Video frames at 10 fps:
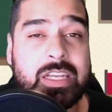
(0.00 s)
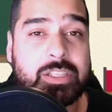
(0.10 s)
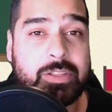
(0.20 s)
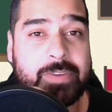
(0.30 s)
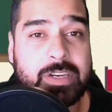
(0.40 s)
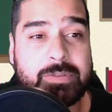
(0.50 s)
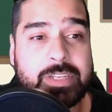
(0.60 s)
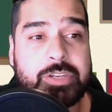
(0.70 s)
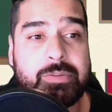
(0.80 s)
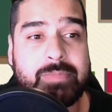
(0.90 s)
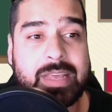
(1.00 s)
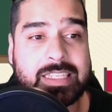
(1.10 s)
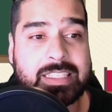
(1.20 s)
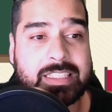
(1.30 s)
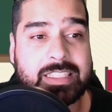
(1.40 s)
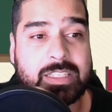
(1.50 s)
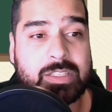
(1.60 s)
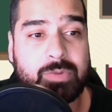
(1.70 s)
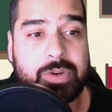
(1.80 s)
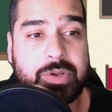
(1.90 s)
So the first one is your medicines. This is
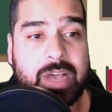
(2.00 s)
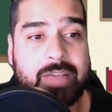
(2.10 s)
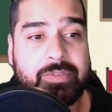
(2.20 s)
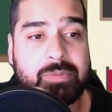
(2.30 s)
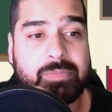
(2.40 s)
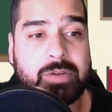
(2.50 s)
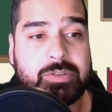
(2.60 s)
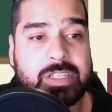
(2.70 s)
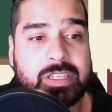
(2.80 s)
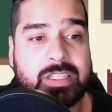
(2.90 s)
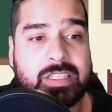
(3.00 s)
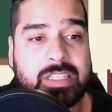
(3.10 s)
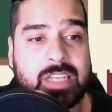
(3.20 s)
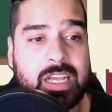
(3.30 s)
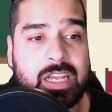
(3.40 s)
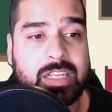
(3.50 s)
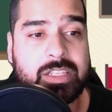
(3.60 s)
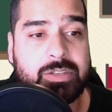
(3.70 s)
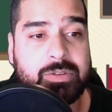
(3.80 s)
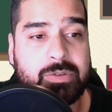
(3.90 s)
where you have your potions
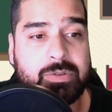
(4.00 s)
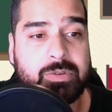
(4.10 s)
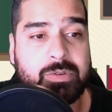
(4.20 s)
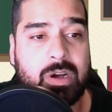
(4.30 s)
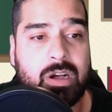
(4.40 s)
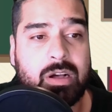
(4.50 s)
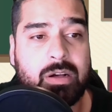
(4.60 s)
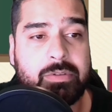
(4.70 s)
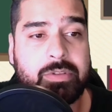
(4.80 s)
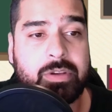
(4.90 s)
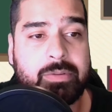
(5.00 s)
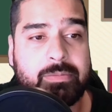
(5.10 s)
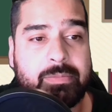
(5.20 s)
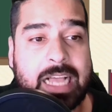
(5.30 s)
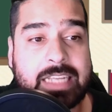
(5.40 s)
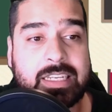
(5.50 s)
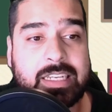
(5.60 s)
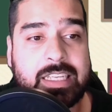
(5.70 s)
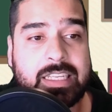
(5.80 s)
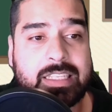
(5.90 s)
to your max
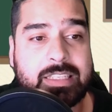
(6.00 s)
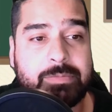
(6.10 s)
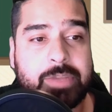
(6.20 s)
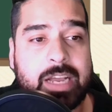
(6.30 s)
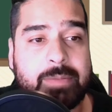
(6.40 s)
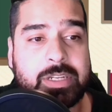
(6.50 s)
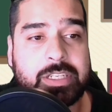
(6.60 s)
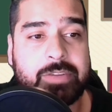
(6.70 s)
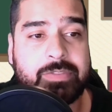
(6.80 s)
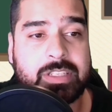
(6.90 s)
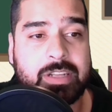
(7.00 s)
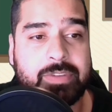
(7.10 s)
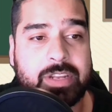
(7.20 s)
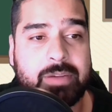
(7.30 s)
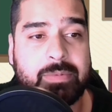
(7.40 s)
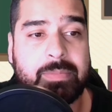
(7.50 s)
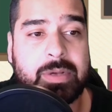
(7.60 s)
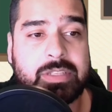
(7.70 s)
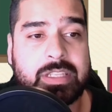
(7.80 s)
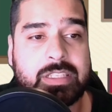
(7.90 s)
honeys. You got a bunch of different stuff in here, but
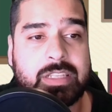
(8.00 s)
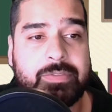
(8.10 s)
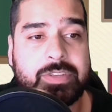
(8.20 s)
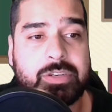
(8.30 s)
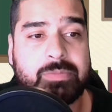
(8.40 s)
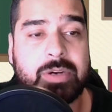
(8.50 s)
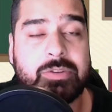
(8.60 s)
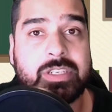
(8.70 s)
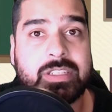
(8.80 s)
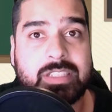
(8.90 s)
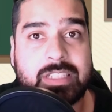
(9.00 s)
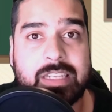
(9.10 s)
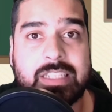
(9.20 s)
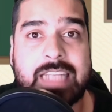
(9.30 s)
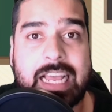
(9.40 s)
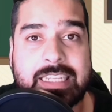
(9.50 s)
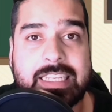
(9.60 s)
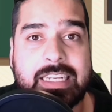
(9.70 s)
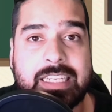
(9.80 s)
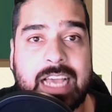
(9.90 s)
most of the stuff, it's your potions and status
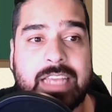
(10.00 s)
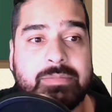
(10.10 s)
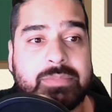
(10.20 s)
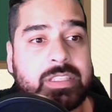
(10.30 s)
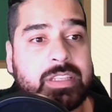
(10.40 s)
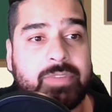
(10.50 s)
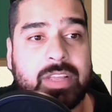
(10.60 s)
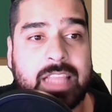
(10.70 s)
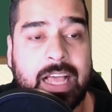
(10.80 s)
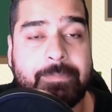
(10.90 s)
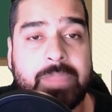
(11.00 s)
healing items and stuff like that.